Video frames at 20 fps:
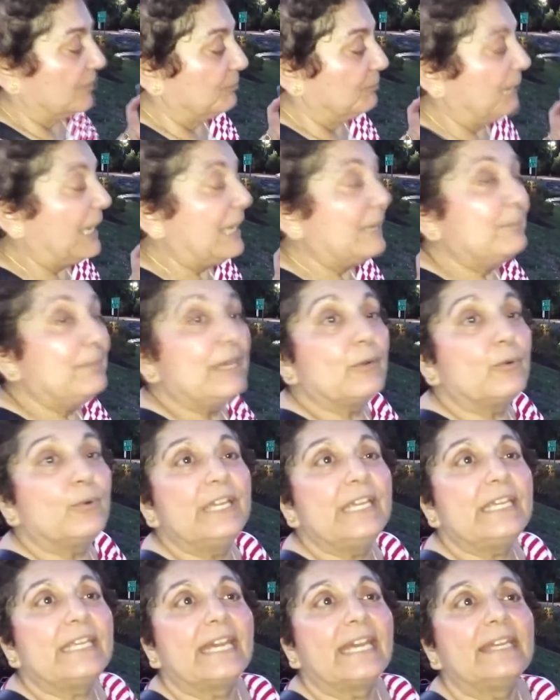Maybe
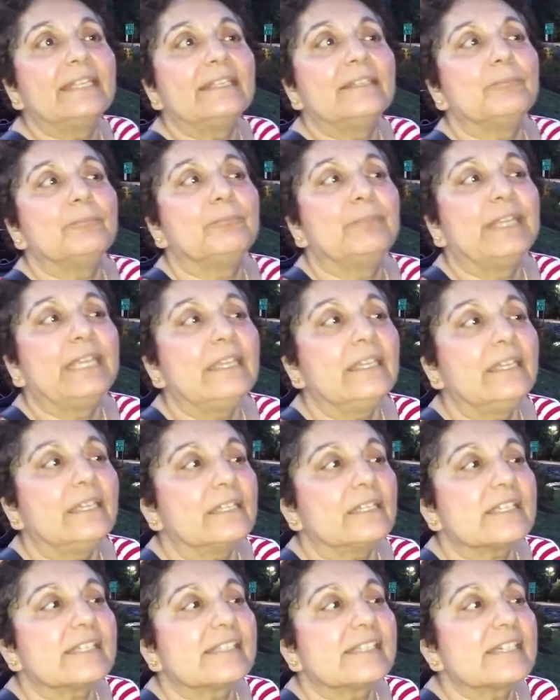we can bring
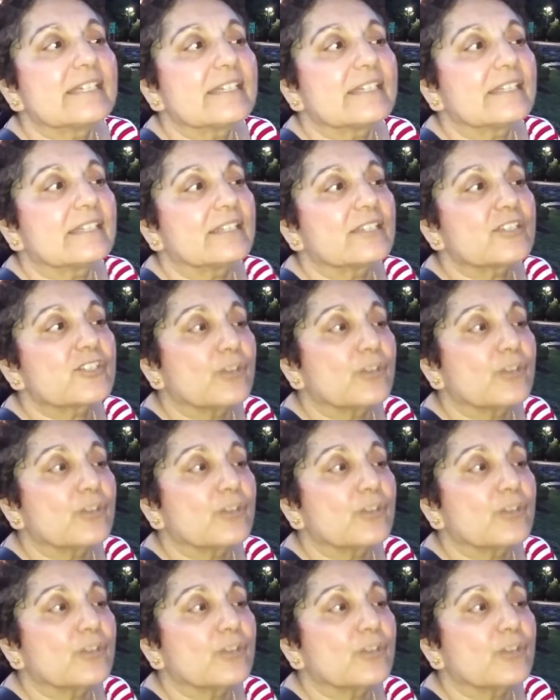the